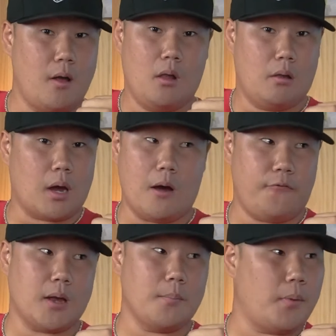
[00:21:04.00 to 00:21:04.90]
like I'll
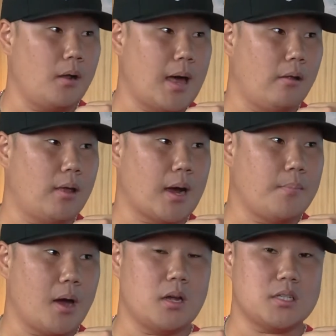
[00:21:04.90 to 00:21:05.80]
fucking ball out. Like I'm
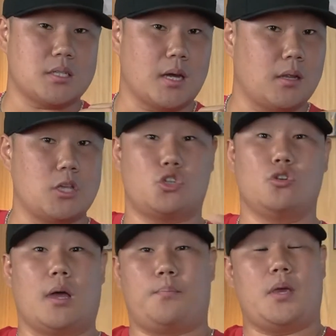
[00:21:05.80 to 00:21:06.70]
not gonna just like let you
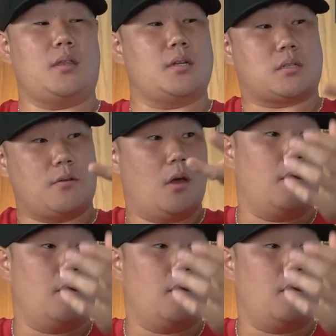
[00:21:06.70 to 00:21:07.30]
like be this.